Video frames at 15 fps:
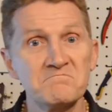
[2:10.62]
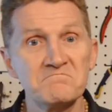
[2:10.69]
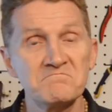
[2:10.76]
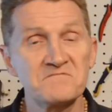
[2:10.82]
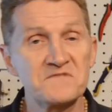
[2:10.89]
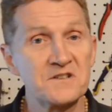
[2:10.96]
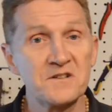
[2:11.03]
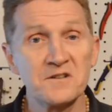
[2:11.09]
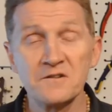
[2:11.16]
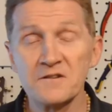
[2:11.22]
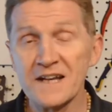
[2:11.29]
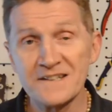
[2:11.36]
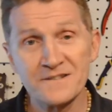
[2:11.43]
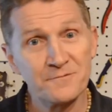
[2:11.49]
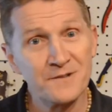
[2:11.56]
So
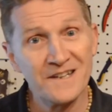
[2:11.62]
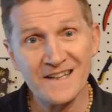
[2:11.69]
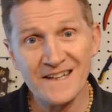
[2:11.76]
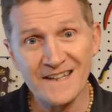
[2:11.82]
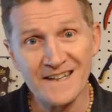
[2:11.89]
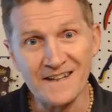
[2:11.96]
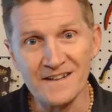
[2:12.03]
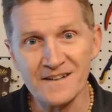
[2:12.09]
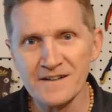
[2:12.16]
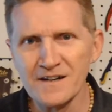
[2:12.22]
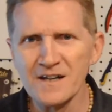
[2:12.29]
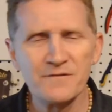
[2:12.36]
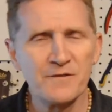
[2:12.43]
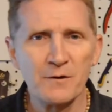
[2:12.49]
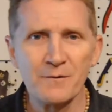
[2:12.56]
that's really it.
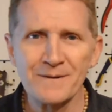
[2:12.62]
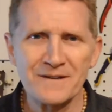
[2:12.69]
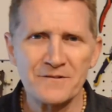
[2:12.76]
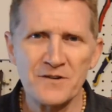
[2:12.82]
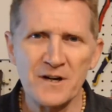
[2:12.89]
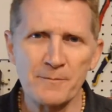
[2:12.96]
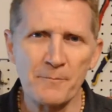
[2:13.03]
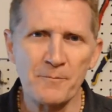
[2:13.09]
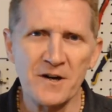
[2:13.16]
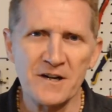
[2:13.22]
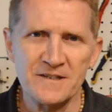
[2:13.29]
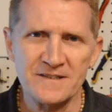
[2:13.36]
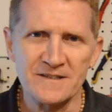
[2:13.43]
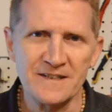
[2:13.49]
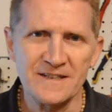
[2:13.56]
If you want me to drop a
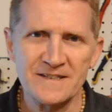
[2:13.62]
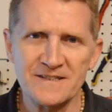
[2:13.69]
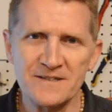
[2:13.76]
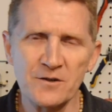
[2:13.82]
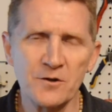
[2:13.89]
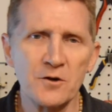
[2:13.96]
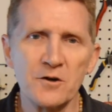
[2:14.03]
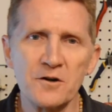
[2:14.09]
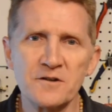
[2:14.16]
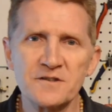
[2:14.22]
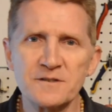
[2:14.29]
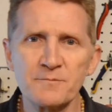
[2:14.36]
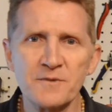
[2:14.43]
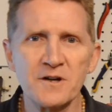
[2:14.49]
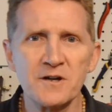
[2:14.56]
parts list or
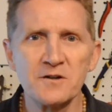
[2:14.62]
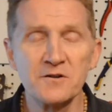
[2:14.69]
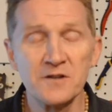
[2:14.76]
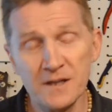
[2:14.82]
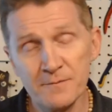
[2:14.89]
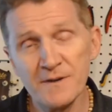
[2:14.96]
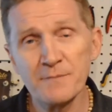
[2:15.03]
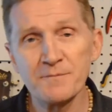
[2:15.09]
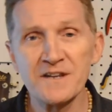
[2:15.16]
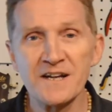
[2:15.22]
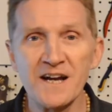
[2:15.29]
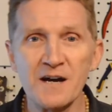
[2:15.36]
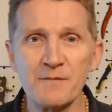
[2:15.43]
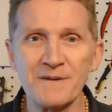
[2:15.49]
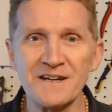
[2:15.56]
some code, hit me up in the
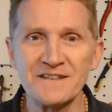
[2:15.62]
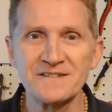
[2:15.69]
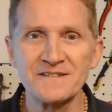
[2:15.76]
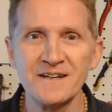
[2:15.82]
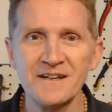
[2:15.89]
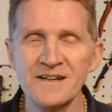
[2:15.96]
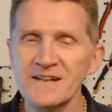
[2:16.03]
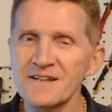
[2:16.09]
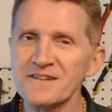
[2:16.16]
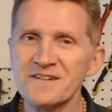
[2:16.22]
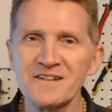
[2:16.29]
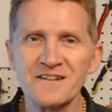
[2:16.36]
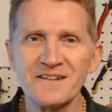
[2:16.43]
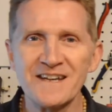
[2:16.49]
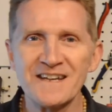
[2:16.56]
comments.
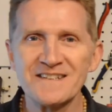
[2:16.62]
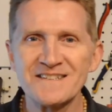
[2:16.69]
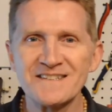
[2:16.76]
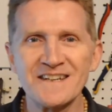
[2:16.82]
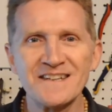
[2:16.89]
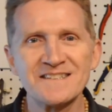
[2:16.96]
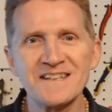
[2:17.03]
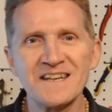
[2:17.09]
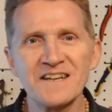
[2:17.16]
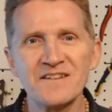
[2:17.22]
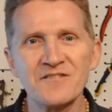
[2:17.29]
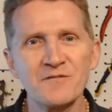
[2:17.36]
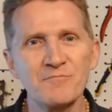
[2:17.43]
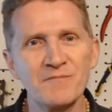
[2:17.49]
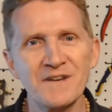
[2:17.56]
Until then, stay safe,
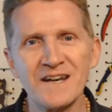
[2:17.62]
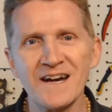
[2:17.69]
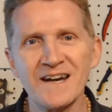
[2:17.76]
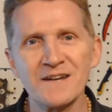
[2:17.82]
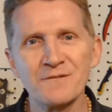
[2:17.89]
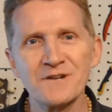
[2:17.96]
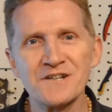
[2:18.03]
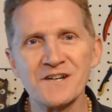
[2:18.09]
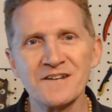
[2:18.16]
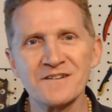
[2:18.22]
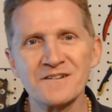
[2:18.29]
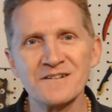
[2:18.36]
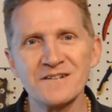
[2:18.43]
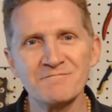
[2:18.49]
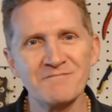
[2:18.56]
be kind to each
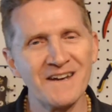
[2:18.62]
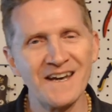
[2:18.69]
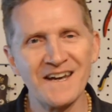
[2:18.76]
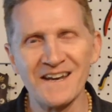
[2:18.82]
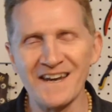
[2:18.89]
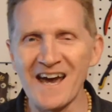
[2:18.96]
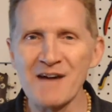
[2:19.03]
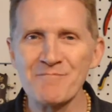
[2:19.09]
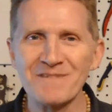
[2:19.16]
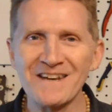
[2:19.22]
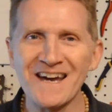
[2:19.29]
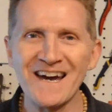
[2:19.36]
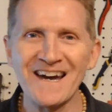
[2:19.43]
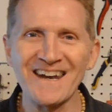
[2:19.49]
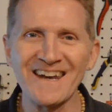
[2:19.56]
other, and happy
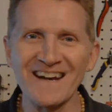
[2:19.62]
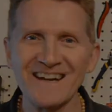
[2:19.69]
hacking.